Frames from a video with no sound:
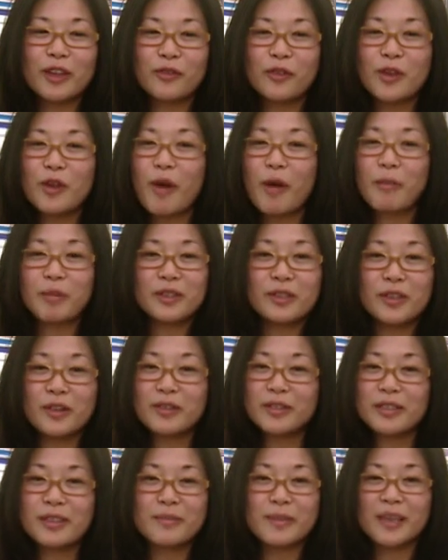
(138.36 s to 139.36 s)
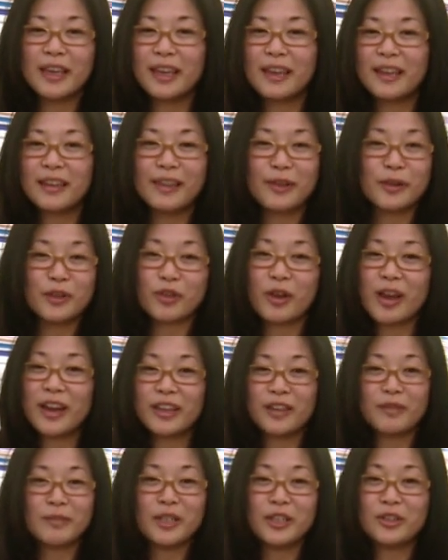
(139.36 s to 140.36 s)
few episodes at the beginning, they would try to
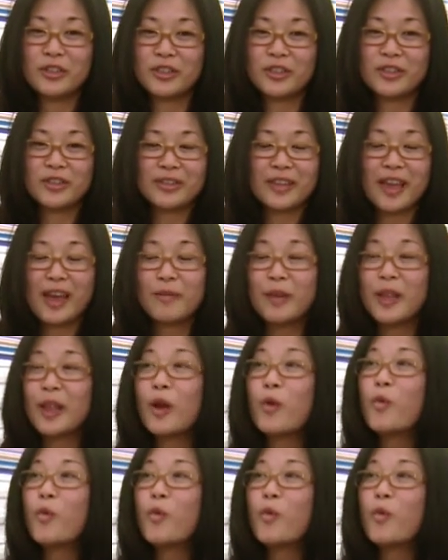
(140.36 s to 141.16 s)
give me new shoes. And I'd be like,